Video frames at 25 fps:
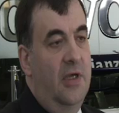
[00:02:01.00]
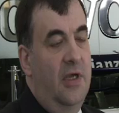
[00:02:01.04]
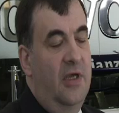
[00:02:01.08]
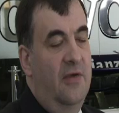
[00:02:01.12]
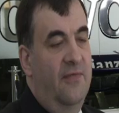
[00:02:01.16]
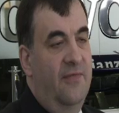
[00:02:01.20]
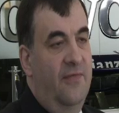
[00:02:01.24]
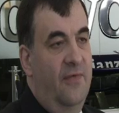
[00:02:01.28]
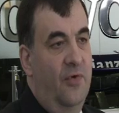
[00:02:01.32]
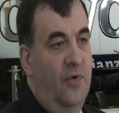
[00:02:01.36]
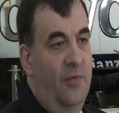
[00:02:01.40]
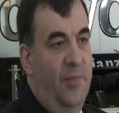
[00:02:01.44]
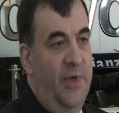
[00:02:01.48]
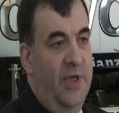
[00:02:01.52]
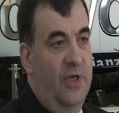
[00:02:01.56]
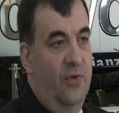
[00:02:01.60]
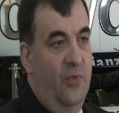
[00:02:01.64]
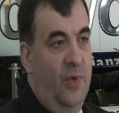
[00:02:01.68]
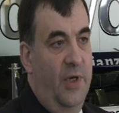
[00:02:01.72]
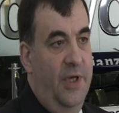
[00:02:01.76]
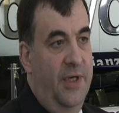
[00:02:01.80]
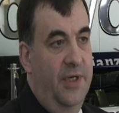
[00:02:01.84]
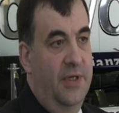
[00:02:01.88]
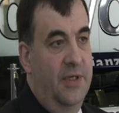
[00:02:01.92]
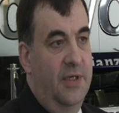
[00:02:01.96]
If Formula
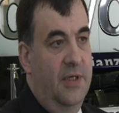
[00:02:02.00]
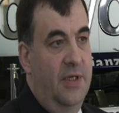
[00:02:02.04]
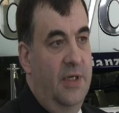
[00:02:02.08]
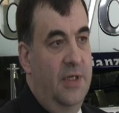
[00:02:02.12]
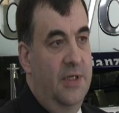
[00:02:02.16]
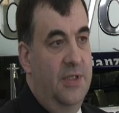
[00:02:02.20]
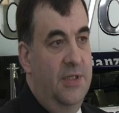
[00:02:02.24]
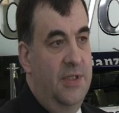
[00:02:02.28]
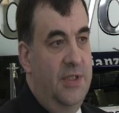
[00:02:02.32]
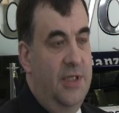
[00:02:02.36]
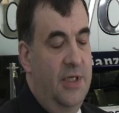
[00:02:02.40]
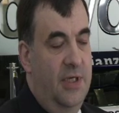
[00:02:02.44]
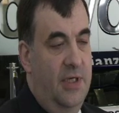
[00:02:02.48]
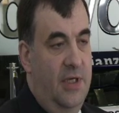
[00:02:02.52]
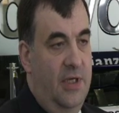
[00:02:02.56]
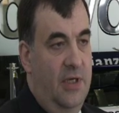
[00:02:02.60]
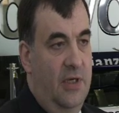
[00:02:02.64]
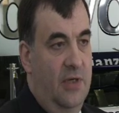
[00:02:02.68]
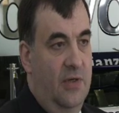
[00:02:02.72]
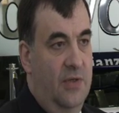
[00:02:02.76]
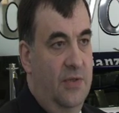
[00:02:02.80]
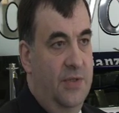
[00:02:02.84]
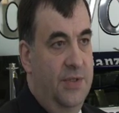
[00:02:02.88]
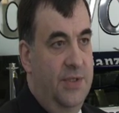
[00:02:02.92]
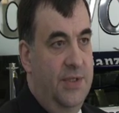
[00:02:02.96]
One
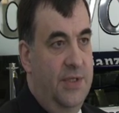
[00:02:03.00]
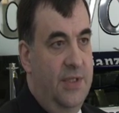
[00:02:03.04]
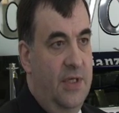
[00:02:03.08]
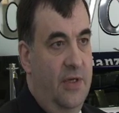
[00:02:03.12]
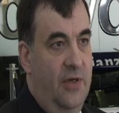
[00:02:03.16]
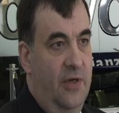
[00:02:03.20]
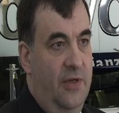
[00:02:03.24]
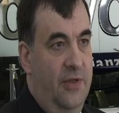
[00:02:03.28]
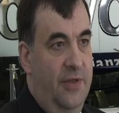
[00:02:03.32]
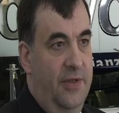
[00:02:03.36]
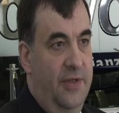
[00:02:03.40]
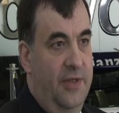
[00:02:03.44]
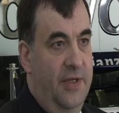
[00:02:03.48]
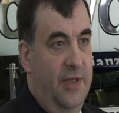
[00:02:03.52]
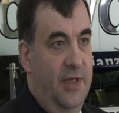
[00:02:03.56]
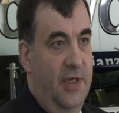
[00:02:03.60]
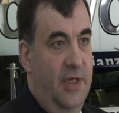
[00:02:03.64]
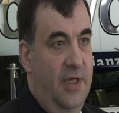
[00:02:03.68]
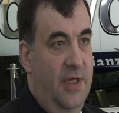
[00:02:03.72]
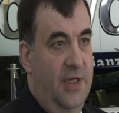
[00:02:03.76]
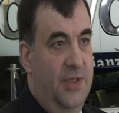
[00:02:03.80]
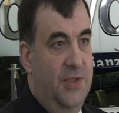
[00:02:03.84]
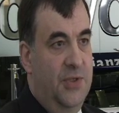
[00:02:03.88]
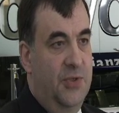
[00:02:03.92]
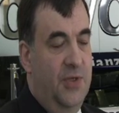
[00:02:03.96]
continues on
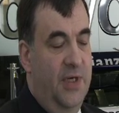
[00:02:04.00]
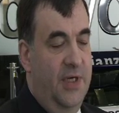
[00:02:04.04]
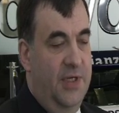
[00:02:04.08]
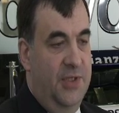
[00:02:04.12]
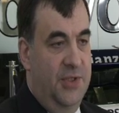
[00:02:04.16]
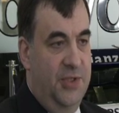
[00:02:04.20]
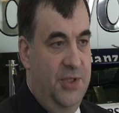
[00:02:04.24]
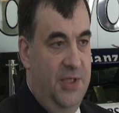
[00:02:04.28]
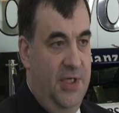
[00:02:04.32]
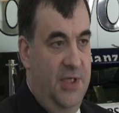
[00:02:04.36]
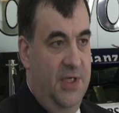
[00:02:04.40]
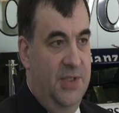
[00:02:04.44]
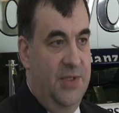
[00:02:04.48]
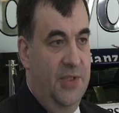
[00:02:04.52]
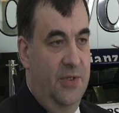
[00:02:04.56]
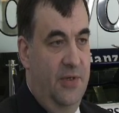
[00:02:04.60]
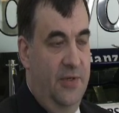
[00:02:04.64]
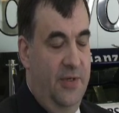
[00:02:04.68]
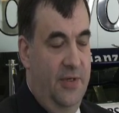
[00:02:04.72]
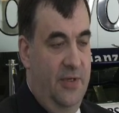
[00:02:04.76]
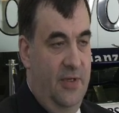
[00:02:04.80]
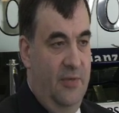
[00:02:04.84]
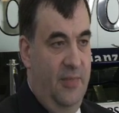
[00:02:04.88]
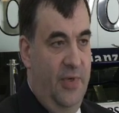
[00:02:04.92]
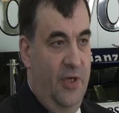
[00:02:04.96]
the strategy it's on
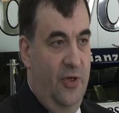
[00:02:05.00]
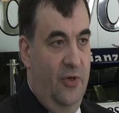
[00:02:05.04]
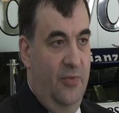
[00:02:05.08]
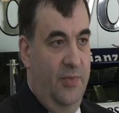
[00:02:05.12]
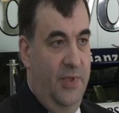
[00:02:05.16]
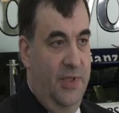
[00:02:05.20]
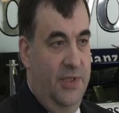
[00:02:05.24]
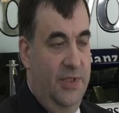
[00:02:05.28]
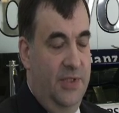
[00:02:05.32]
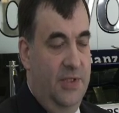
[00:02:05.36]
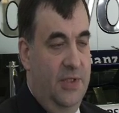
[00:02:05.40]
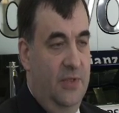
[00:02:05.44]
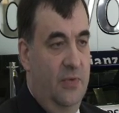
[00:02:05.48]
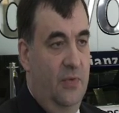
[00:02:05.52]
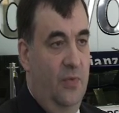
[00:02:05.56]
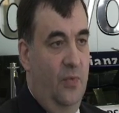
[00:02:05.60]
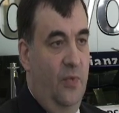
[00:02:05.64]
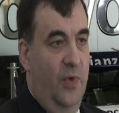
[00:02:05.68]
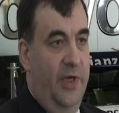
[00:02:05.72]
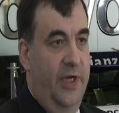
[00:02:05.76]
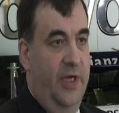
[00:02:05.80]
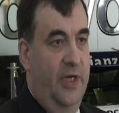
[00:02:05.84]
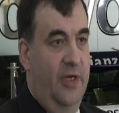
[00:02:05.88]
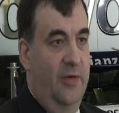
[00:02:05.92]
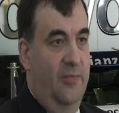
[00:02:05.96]
at the moment,
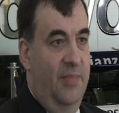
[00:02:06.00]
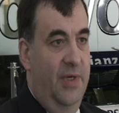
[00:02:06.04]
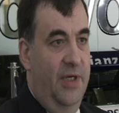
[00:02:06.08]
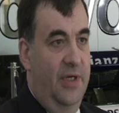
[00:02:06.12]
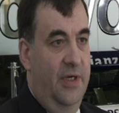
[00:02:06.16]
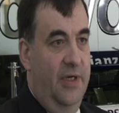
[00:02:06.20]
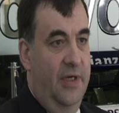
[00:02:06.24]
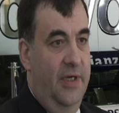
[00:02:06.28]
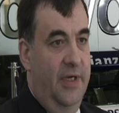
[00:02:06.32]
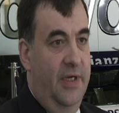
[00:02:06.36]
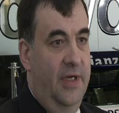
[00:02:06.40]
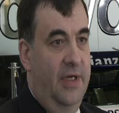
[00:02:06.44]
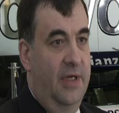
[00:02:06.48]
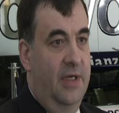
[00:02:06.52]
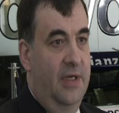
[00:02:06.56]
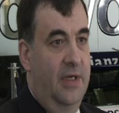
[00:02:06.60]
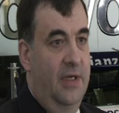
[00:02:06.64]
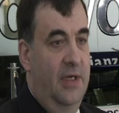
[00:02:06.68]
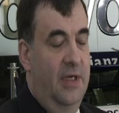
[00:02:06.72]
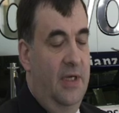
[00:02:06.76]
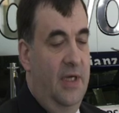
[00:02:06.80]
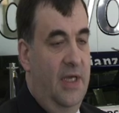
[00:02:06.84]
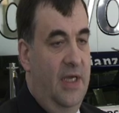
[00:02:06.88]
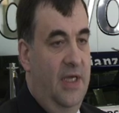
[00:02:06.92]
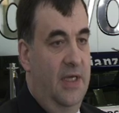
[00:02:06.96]
whereby
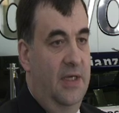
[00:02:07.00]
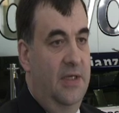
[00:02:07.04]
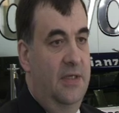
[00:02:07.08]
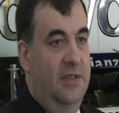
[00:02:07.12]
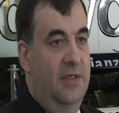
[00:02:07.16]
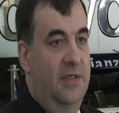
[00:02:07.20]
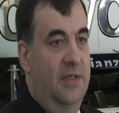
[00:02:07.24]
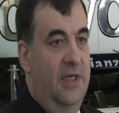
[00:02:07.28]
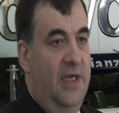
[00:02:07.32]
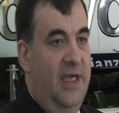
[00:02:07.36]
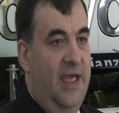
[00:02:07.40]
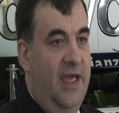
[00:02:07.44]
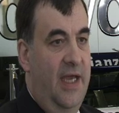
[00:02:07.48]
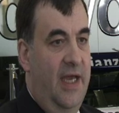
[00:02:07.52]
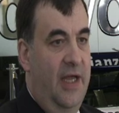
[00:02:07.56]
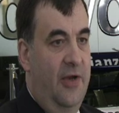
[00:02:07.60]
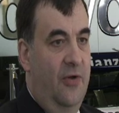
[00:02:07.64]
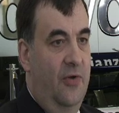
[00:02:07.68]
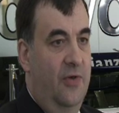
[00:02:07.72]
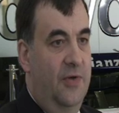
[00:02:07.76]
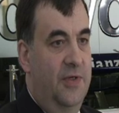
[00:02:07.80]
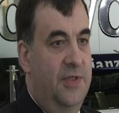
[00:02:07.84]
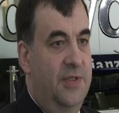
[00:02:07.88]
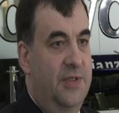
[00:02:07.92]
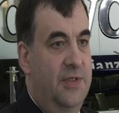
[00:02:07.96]
it
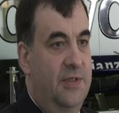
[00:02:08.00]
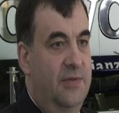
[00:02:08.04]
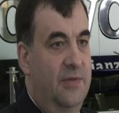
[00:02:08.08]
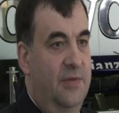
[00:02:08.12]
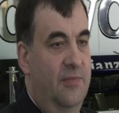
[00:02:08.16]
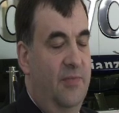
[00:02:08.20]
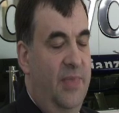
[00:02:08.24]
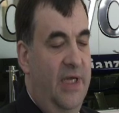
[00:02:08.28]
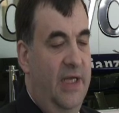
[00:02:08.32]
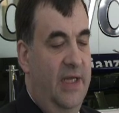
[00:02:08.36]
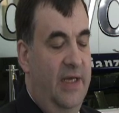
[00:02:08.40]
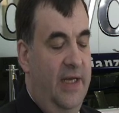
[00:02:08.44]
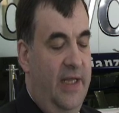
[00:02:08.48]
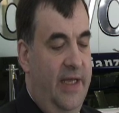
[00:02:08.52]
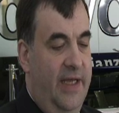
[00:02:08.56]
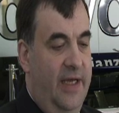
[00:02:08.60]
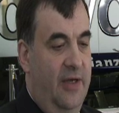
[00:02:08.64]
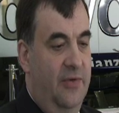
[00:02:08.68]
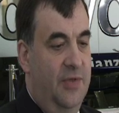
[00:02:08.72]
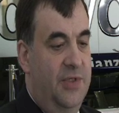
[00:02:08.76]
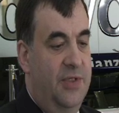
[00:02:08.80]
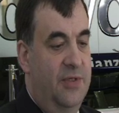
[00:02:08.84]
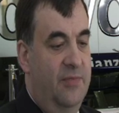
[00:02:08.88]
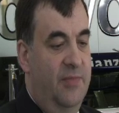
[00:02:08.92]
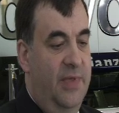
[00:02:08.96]
cannot be
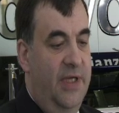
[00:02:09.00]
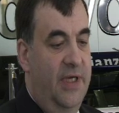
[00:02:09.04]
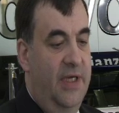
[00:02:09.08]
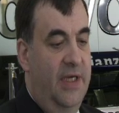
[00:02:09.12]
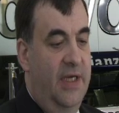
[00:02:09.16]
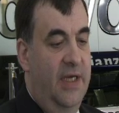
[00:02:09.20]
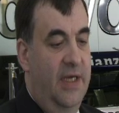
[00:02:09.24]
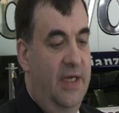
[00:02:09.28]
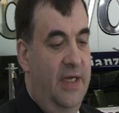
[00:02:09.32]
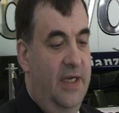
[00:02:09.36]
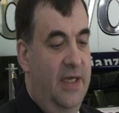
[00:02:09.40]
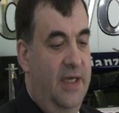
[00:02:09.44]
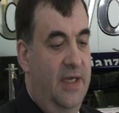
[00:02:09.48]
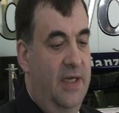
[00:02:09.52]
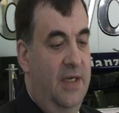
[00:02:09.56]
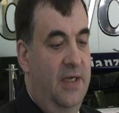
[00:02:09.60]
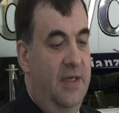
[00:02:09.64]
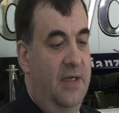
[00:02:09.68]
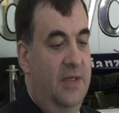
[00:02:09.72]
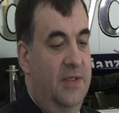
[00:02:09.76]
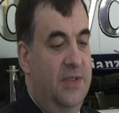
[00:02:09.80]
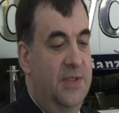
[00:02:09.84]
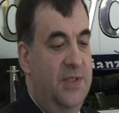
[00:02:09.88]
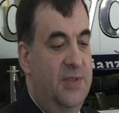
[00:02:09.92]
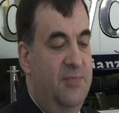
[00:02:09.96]
allowed to be a
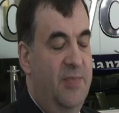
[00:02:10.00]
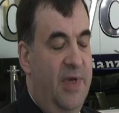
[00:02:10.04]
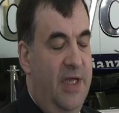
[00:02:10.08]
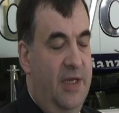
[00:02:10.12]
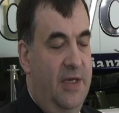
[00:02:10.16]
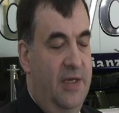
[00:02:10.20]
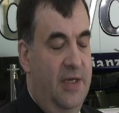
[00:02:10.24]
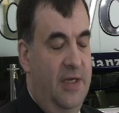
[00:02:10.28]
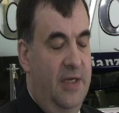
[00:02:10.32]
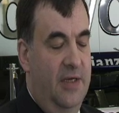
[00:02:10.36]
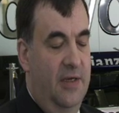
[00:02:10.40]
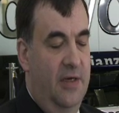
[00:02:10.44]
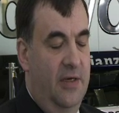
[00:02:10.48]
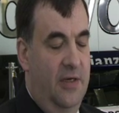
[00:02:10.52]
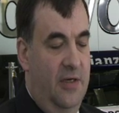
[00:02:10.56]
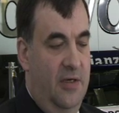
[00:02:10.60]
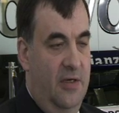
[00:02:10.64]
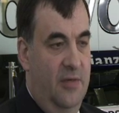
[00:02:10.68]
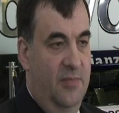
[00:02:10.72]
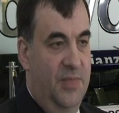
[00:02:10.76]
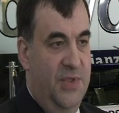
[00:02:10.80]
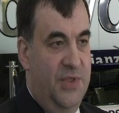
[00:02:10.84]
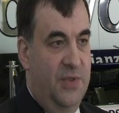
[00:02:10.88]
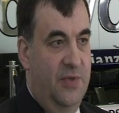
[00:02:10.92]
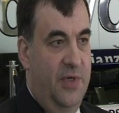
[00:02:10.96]
spending
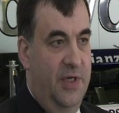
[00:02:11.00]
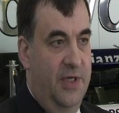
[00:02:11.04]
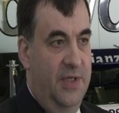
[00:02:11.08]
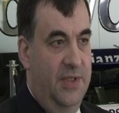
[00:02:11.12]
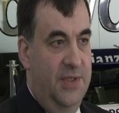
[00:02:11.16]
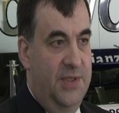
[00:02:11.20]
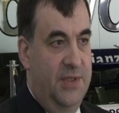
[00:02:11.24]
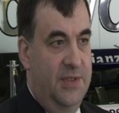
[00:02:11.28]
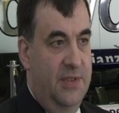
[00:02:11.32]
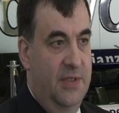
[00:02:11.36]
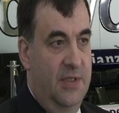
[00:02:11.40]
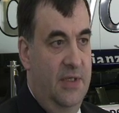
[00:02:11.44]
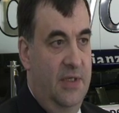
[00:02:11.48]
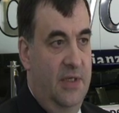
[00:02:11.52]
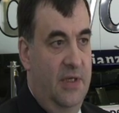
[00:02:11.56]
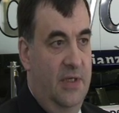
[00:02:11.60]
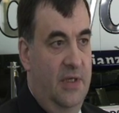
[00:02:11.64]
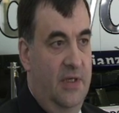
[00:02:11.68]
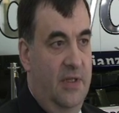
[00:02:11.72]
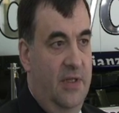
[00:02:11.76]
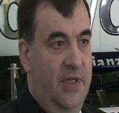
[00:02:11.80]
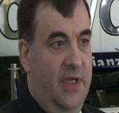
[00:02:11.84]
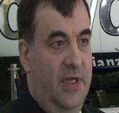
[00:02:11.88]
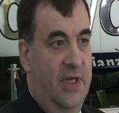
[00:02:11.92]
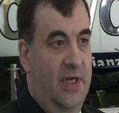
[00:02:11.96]
arms race,
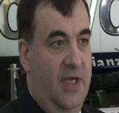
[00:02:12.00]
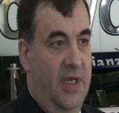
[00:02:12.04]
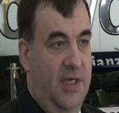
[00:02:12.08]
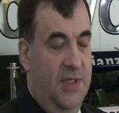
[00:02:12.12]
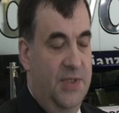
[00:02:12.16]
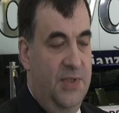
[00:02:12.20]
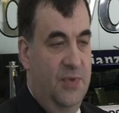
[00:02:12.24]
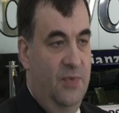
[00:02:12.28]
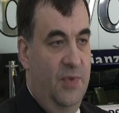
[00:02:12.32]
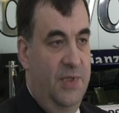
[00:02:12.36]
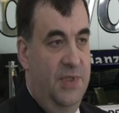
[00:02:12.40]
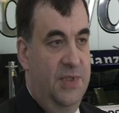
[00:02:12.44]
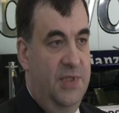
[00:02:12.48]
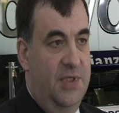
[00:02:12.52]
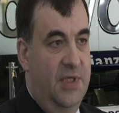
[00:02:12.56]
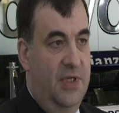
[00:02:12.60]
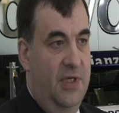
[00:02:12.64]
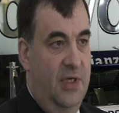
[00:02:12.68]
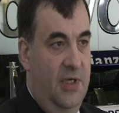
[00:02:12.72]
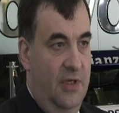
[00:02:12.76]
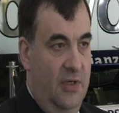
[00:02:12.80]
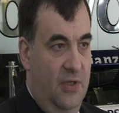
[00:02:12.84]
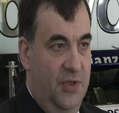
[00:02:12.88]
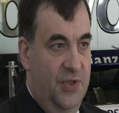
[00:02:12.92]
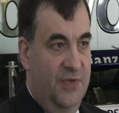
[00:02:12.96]
then yes, we see
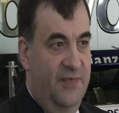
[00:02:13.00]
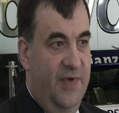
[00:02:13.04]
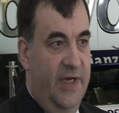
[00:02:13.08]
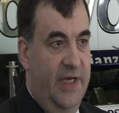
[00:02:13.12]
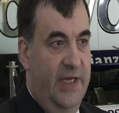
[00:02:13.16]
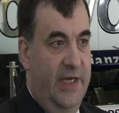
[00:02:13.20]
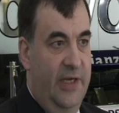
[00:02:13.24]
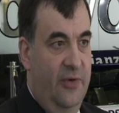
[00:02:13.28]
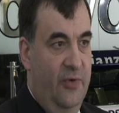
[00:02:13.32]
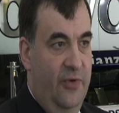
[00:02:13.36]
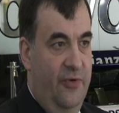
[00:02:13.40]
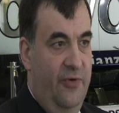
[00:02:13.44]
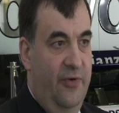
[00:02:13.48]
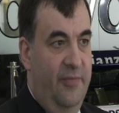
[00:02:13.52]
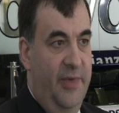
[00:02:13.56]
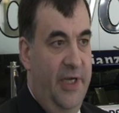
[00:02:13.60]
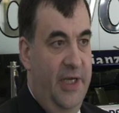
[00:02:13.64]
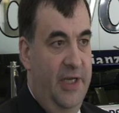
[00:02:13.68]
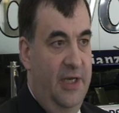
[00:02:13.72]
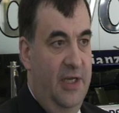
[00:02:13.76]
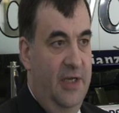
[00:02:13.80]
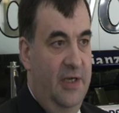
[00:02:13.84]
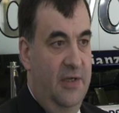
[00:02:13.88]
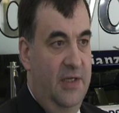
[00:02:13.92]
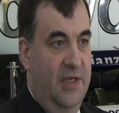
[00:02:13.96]
huge value in
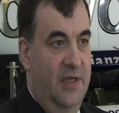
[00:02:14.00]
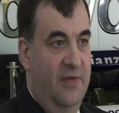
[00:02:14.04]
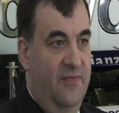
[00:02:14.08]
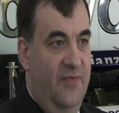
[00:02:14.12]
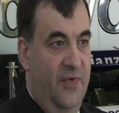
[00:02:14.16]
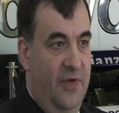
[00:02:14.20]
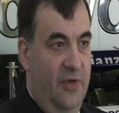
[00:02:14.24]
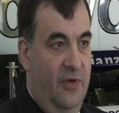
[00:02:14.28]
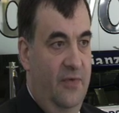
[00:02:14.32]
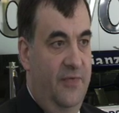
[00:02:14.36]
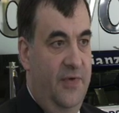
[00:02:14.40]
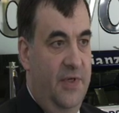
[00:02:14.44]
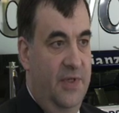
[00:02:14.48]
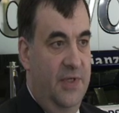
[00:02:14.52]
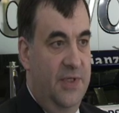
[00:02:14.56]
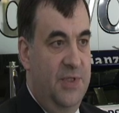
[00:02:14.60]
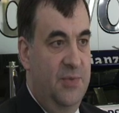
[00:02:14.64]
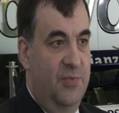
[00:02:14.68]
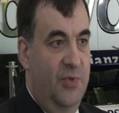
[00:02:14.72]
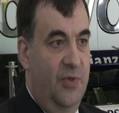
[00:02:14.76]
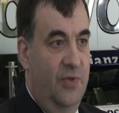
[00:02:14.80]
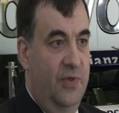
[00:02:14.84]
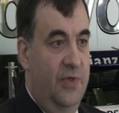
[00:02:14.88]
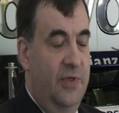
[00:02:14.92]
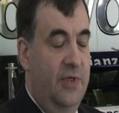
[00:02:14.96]
remaining involved in the
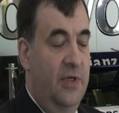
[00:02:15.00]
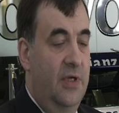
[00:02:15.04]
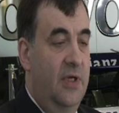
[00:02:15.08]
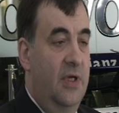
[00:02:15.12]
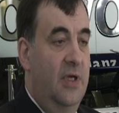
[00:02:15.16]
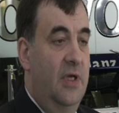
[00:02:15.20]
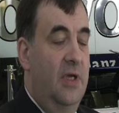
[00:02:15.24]
sport.